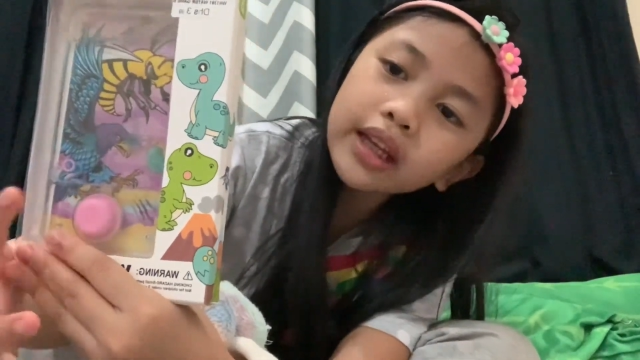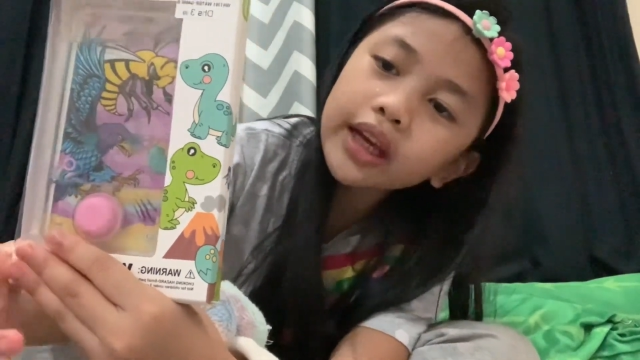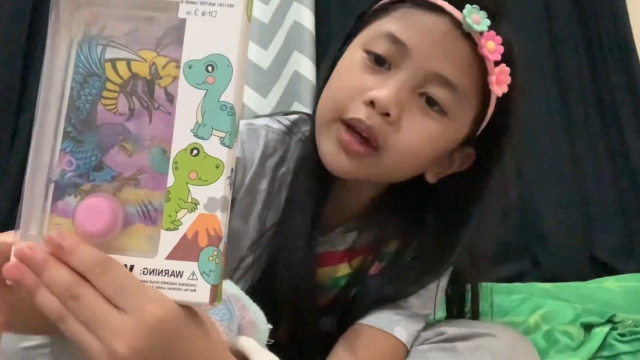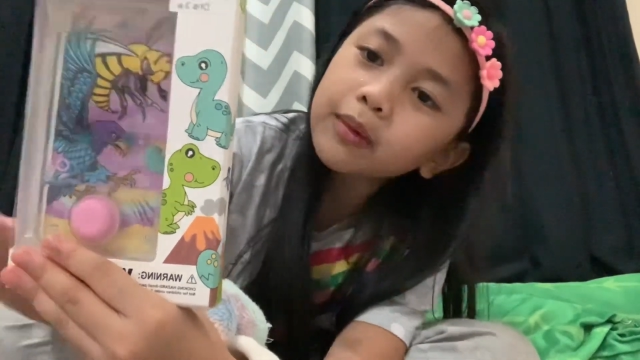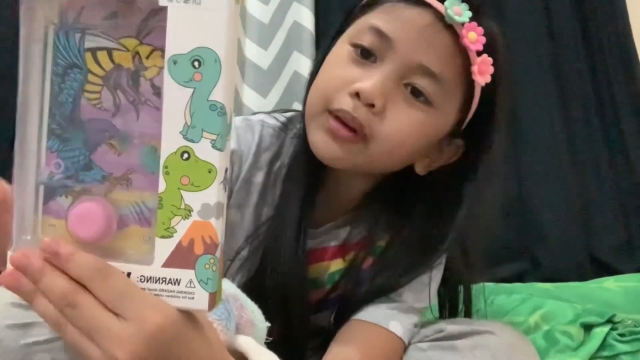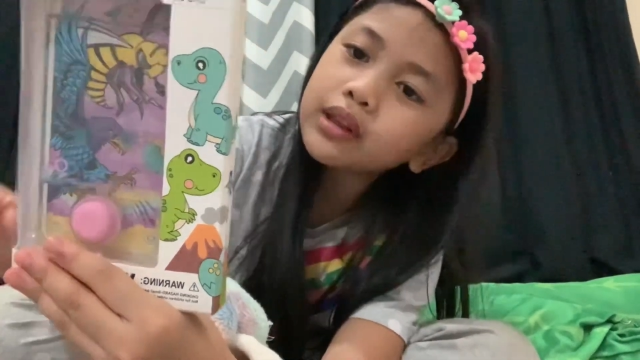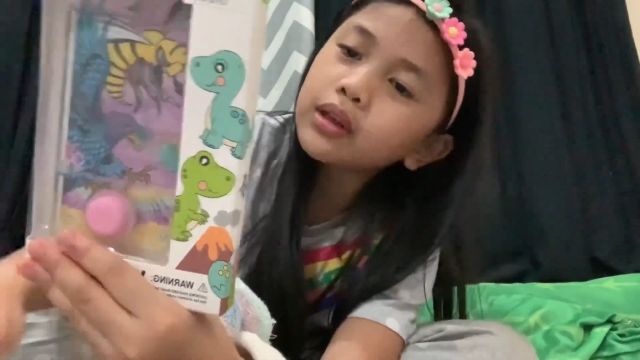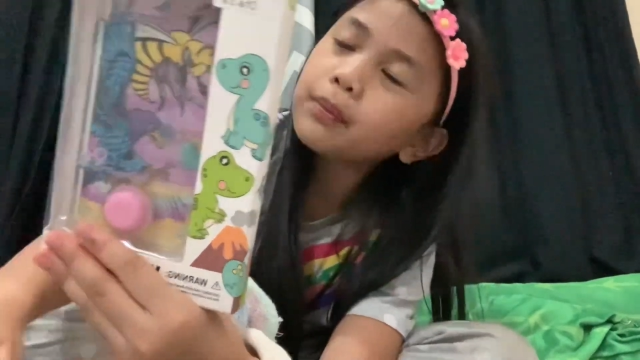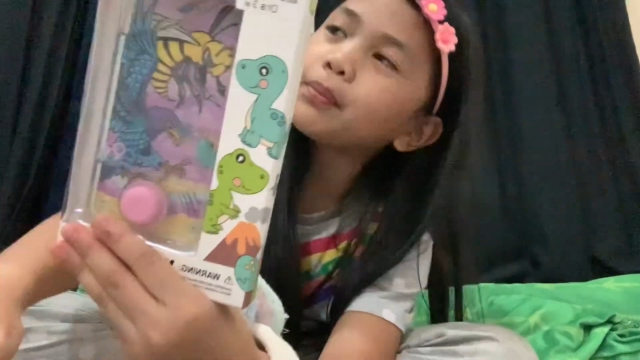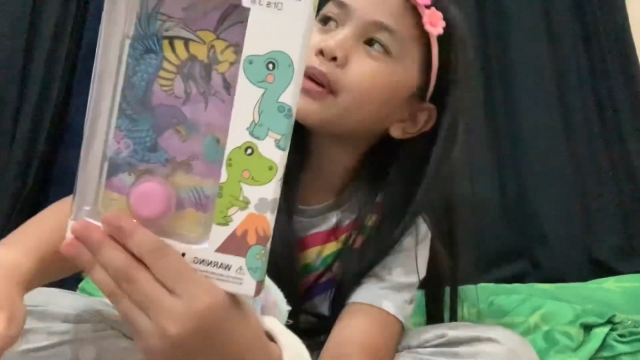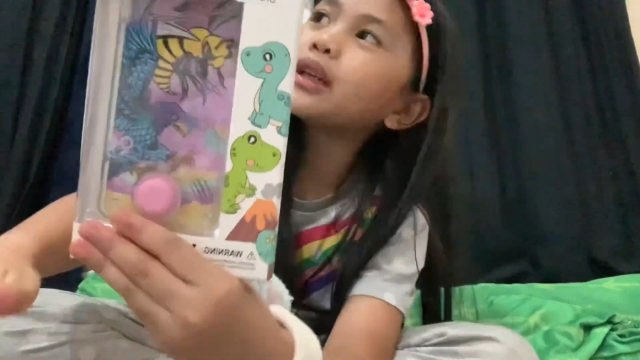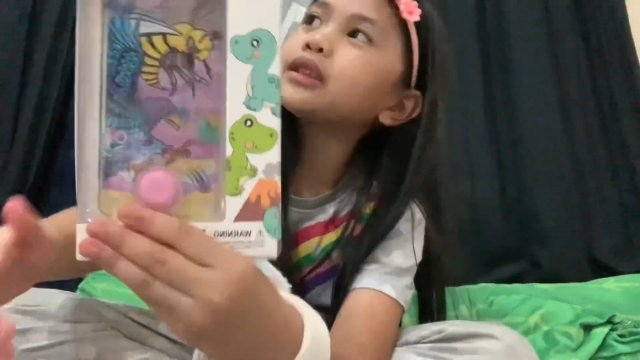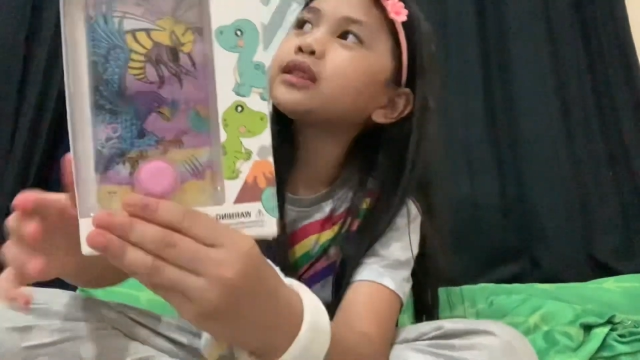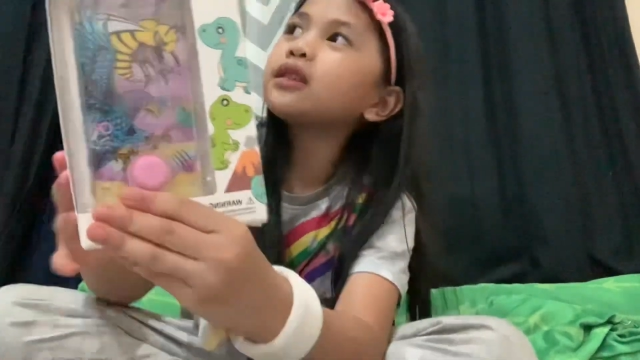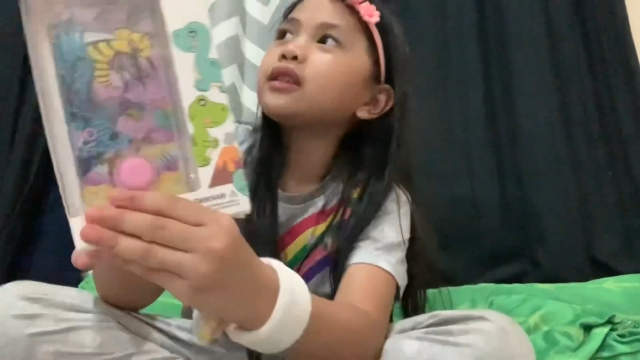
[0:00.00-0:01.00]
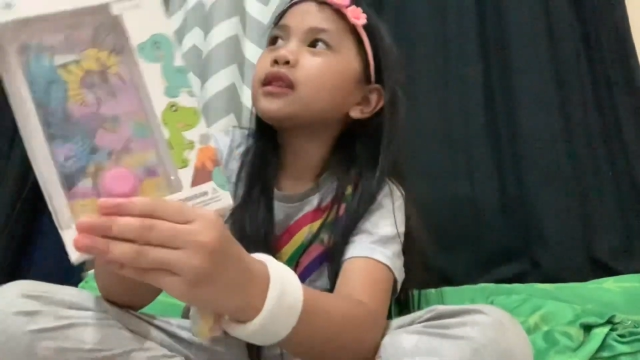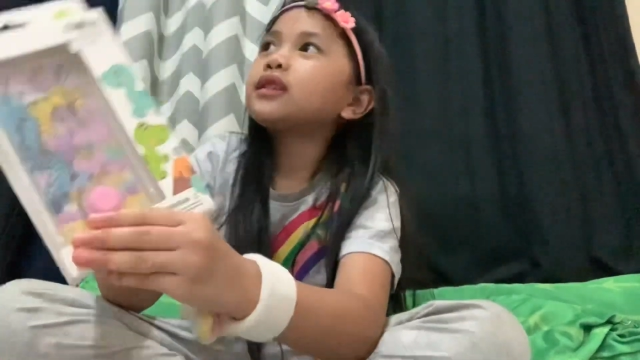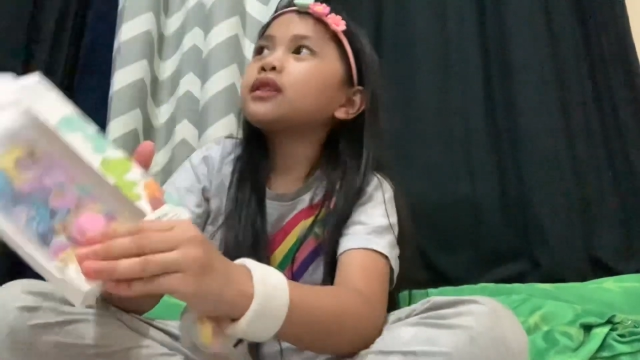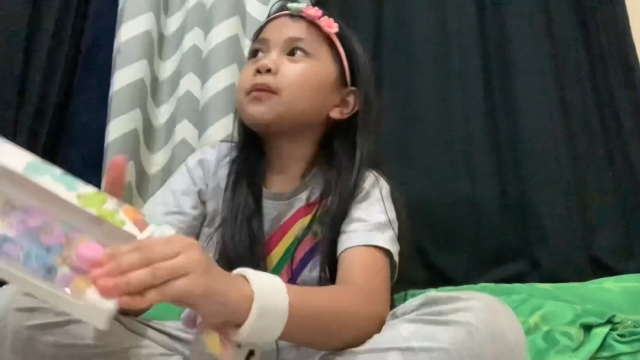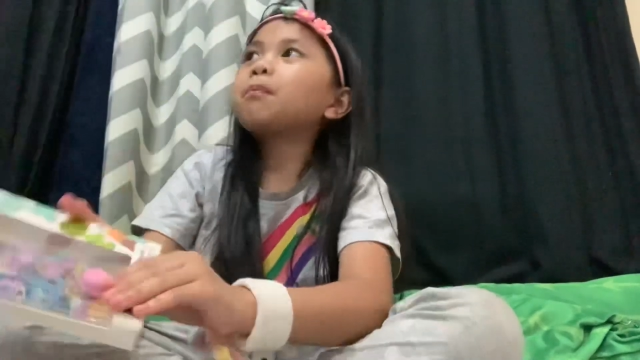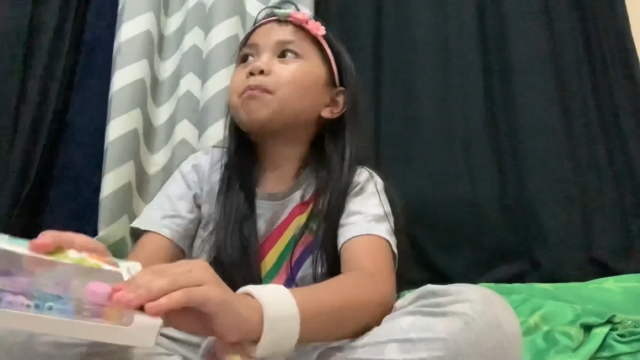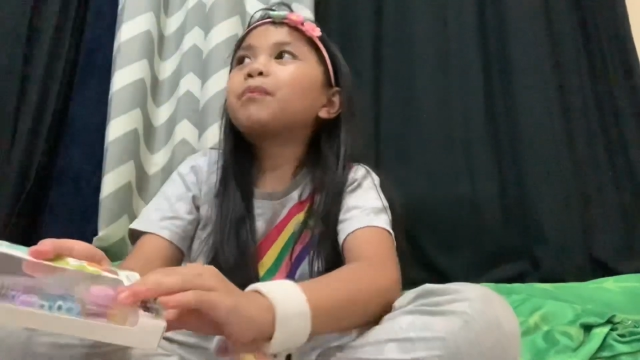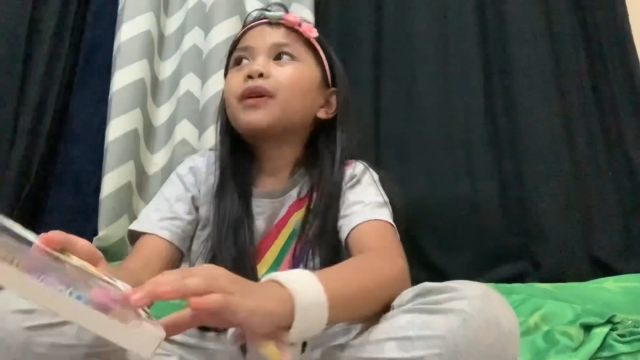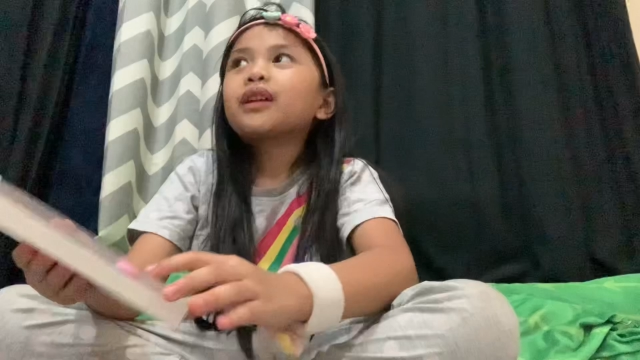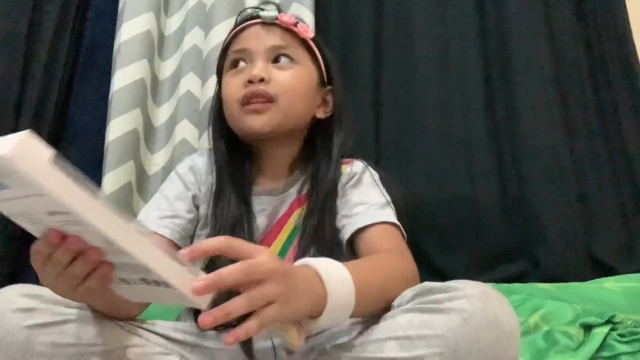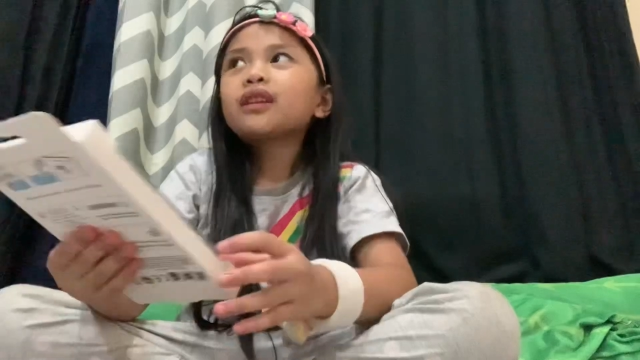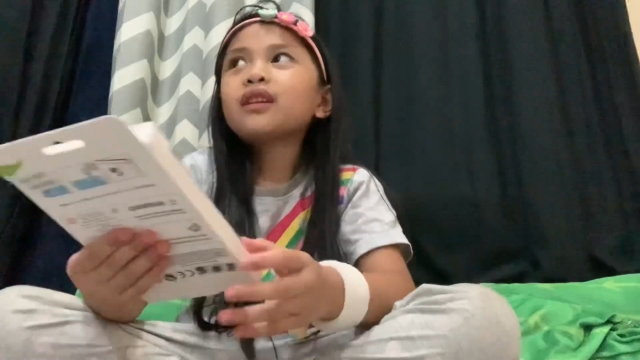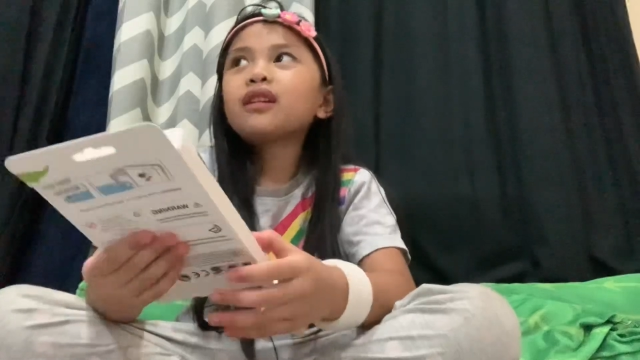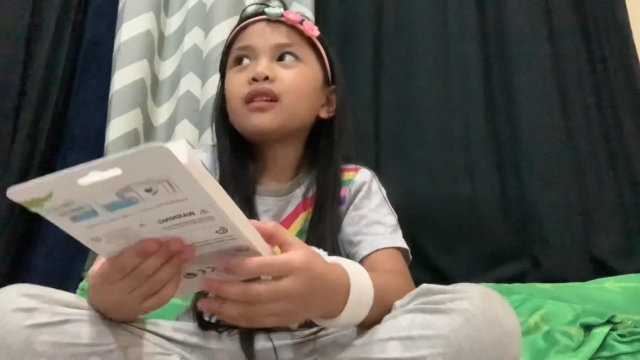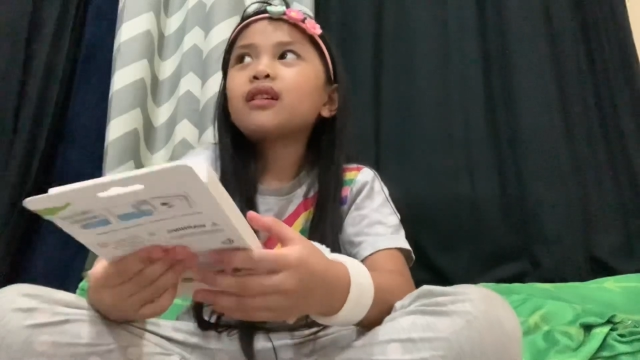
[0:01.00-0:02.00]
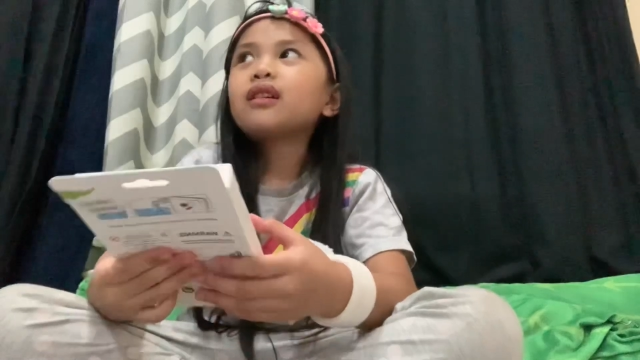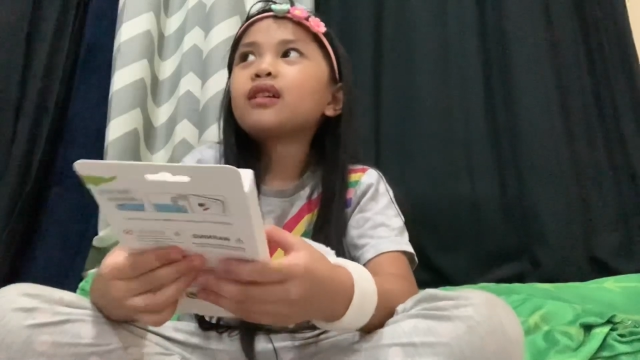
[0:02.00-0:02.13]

Like when you press it, it's a button.